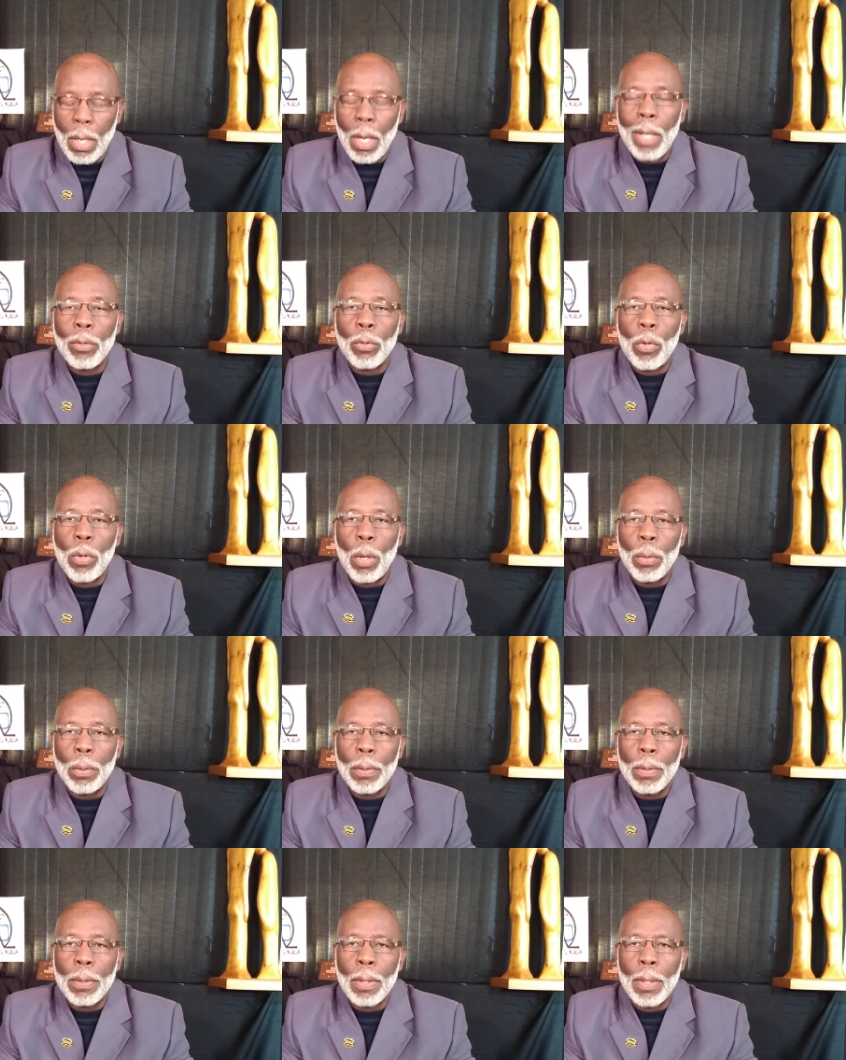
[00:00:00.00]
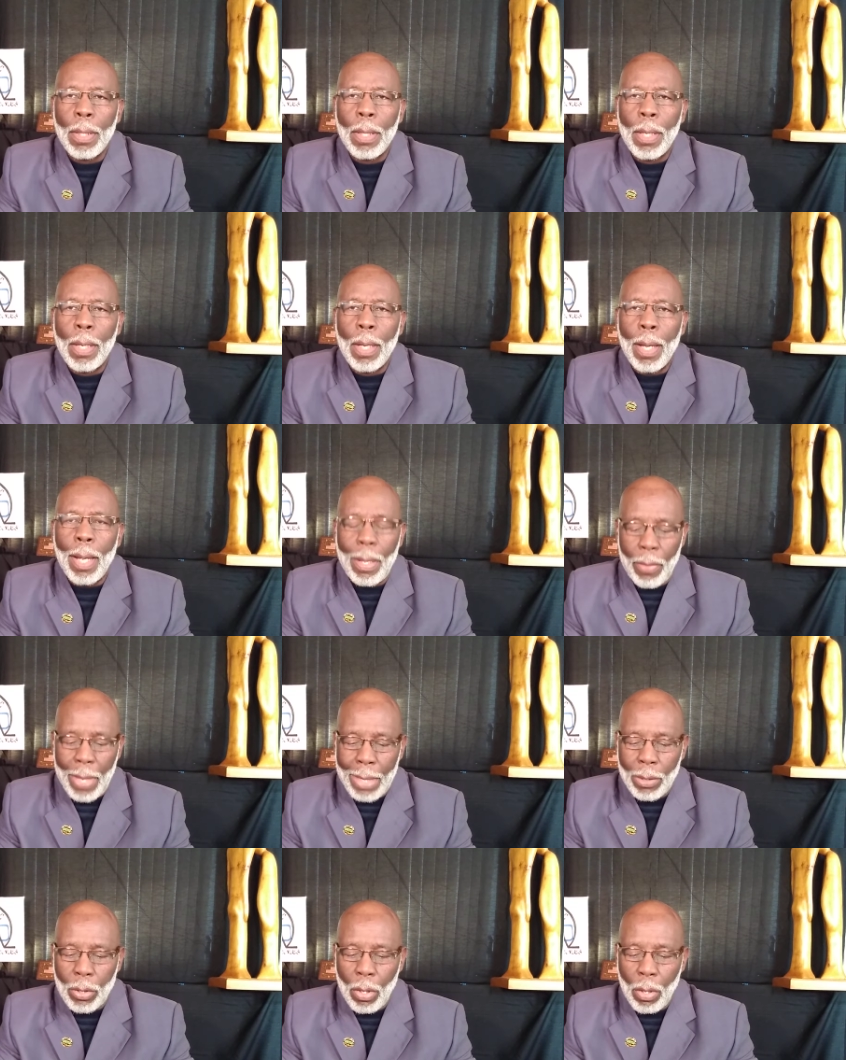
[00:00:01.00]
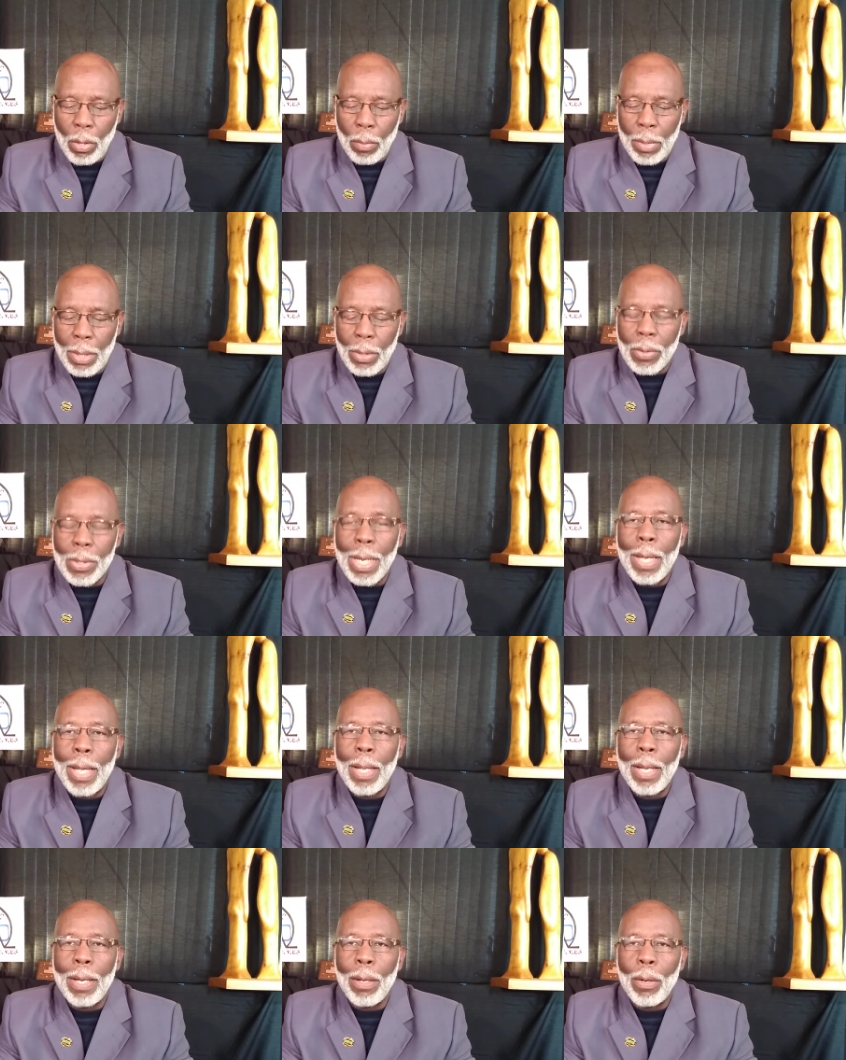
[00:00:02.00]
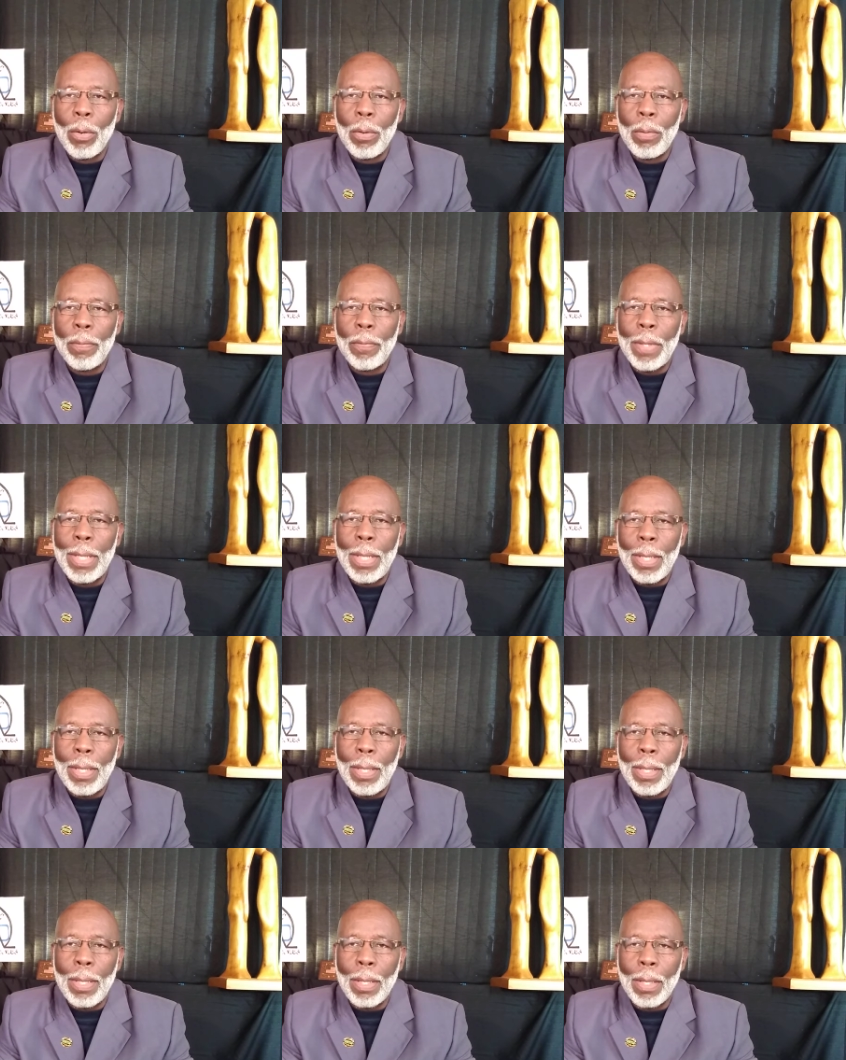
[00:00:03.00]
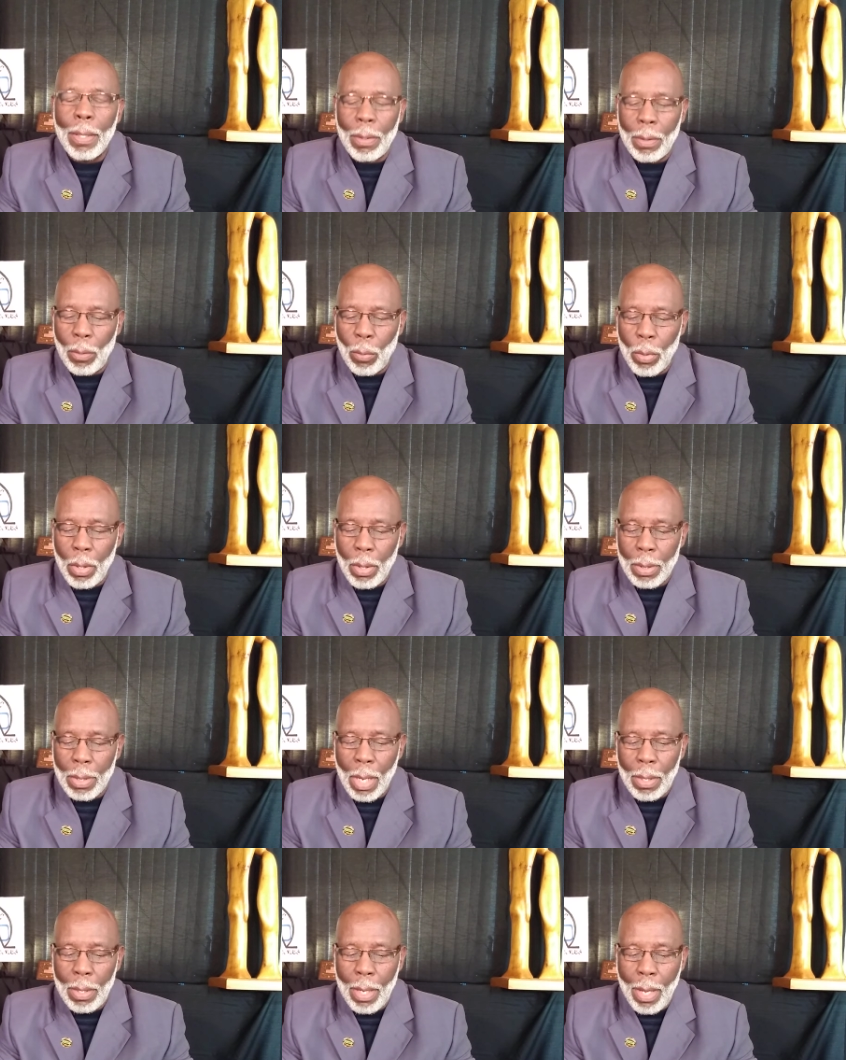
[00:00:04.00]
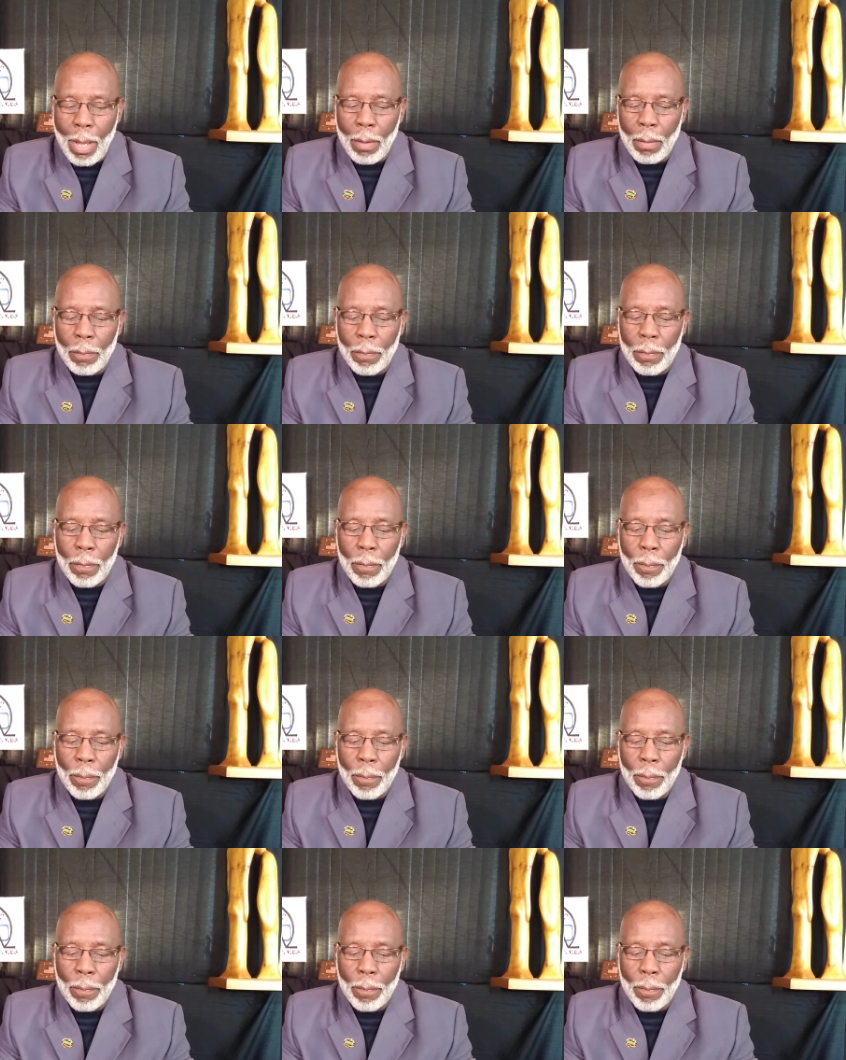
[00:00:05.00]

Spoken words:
unquote. And that term is love, the word love.